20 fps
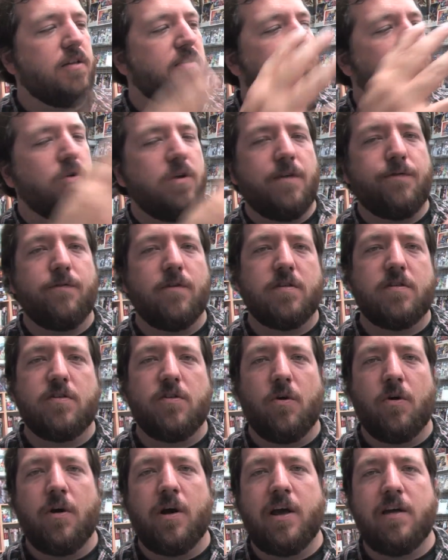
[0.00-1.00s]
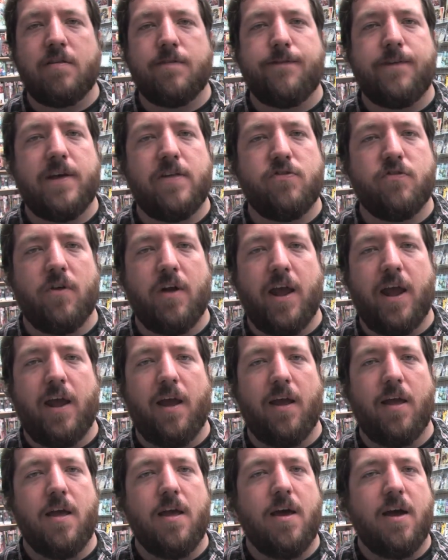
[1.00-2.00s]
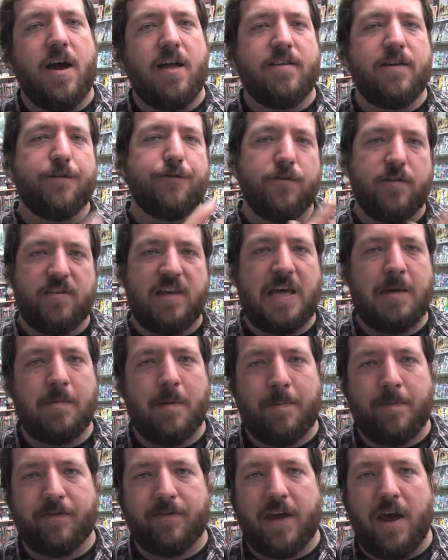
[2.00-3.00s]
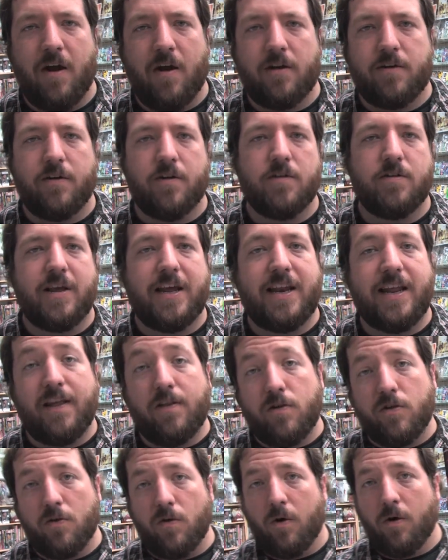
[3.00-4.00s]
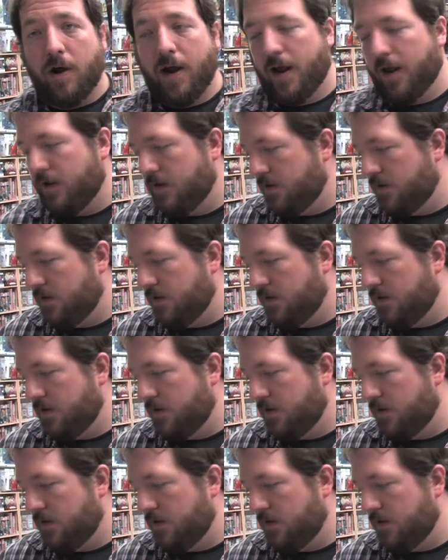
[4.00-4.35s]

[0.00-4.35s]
2 different stories featuring a different team-up of characters in each story.